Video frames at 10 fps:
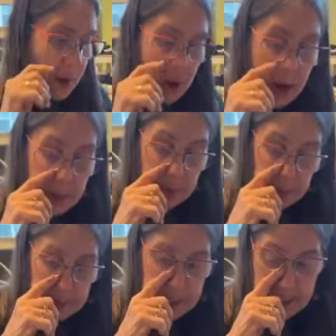All right,
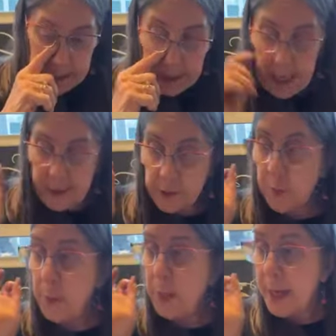so we're going to take that.
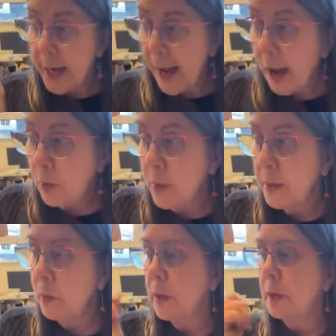So now
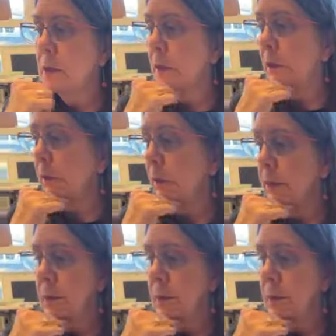what I want to do